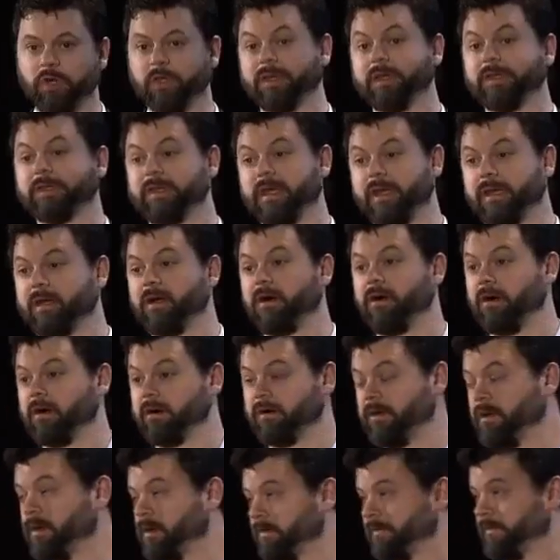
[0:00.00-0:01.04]
them really take a
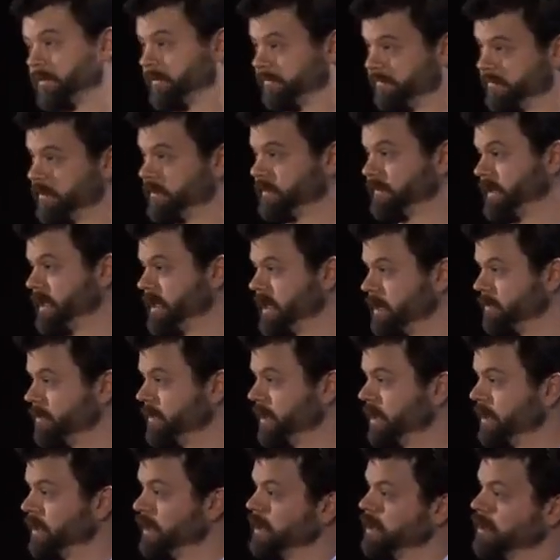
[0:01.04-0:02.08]
hard look for the first time.
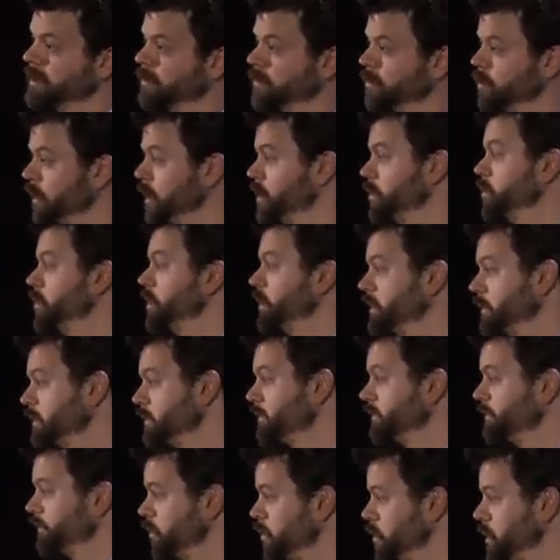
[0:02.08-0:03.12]
What would
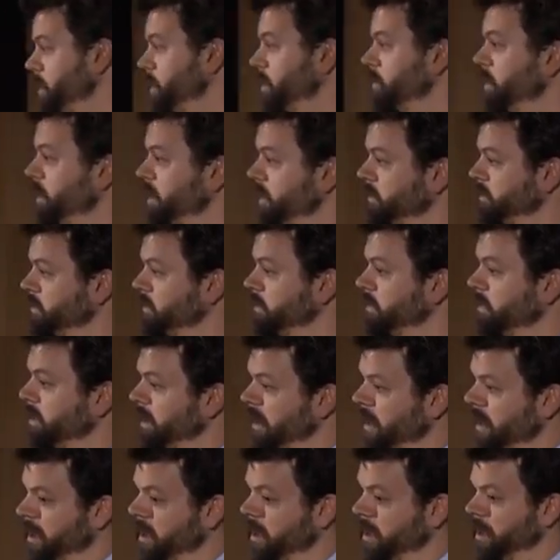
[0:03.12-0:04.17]
four degrees
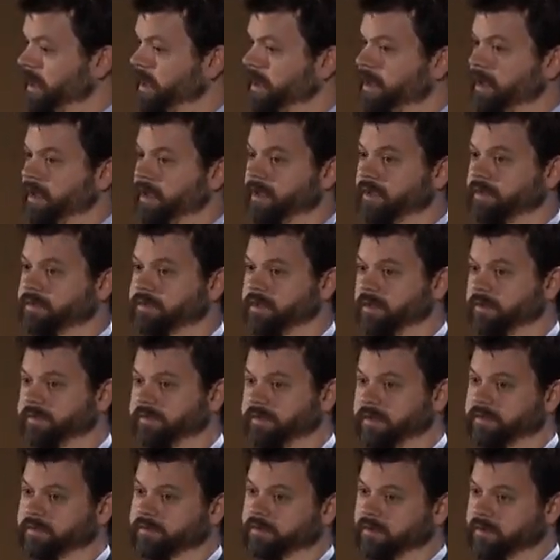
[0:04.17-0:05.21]
uh, uh
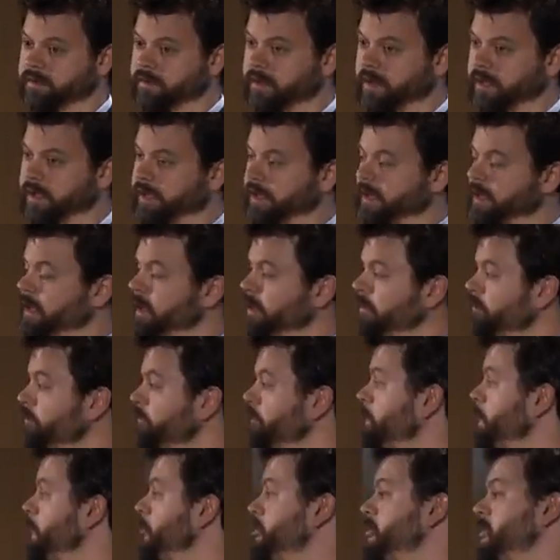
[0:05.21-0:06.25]
Celsius look like?
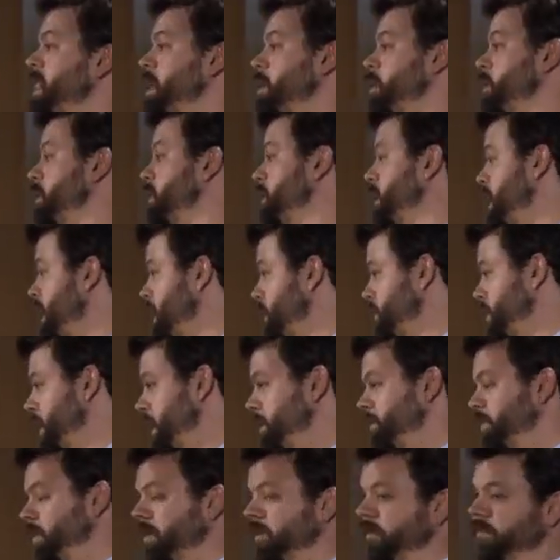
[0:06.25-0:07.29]
There were a lot of
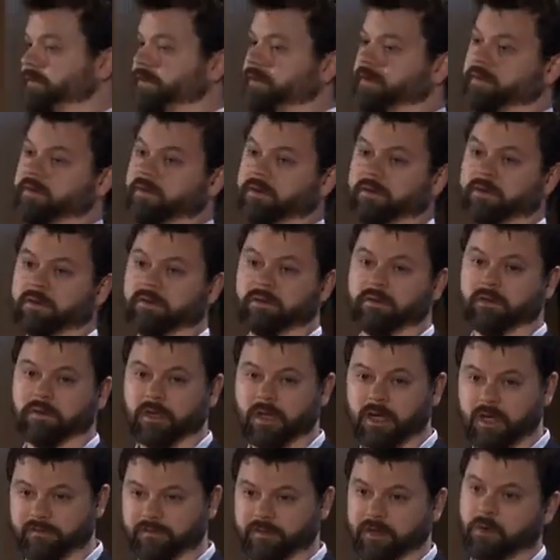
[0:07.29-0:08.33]
papers,
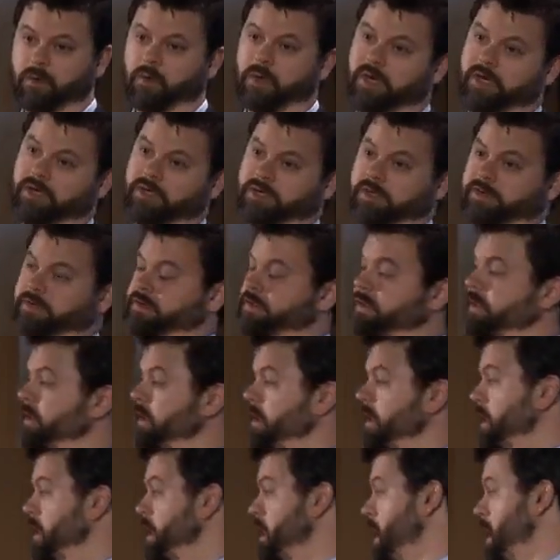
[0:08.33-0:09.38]
a lot of equations,
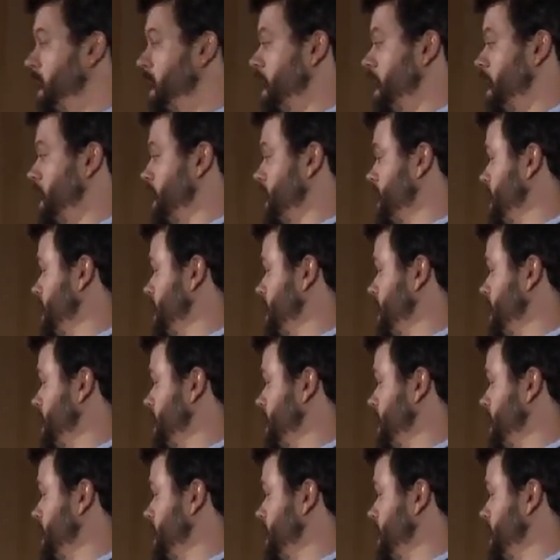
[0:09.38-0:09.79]
uh,